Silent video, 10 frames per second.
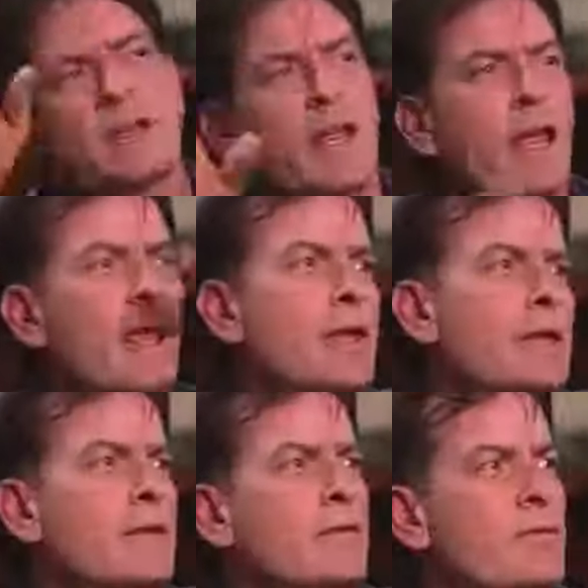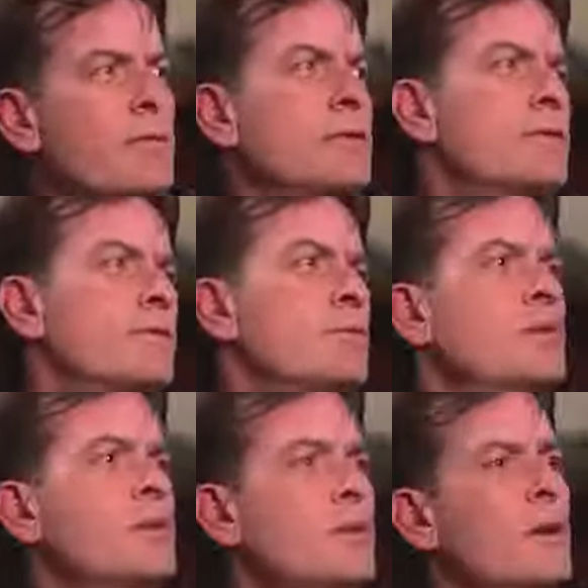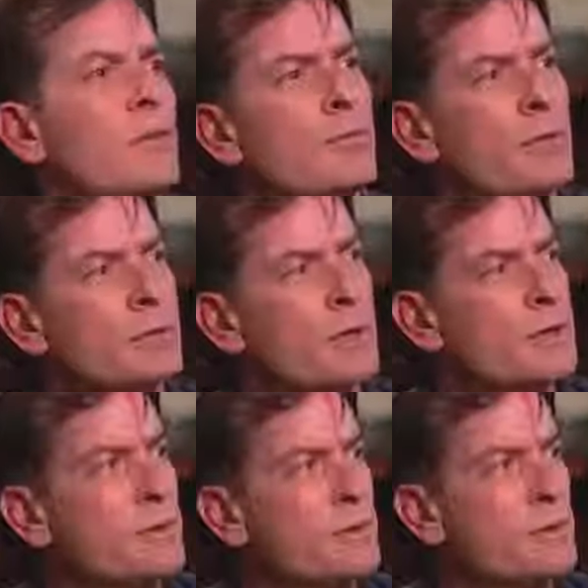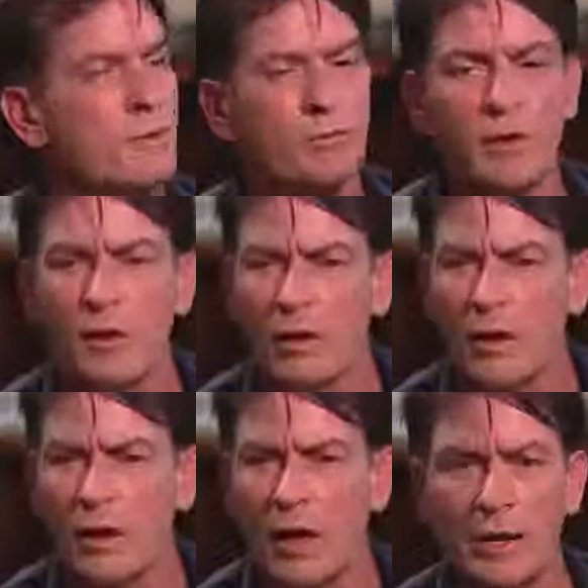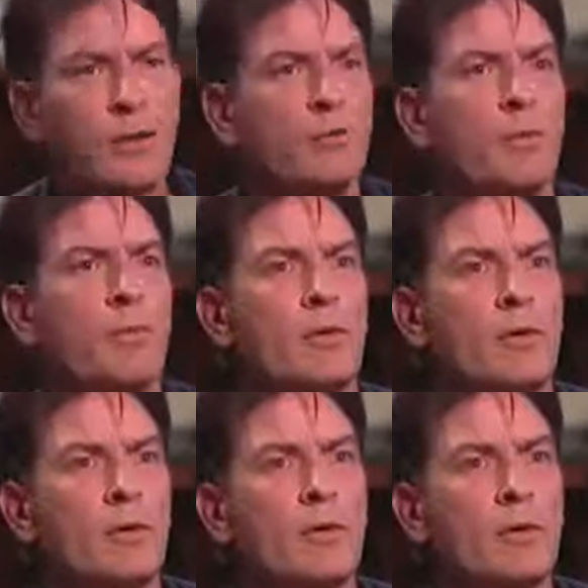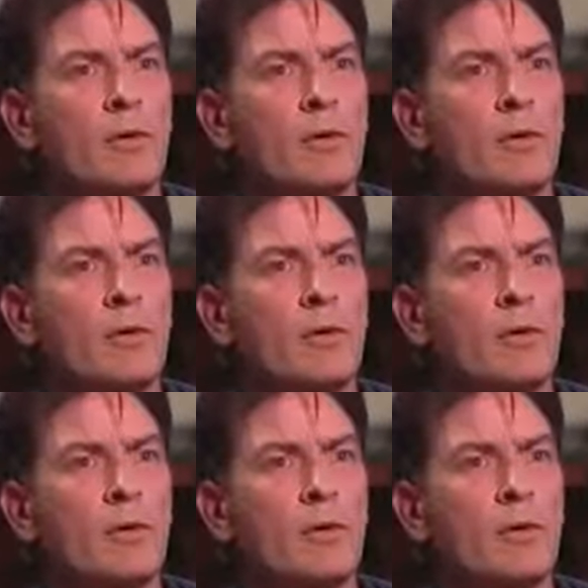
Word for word: Such an AA stupid um, expression or term. Uh, I don't remember.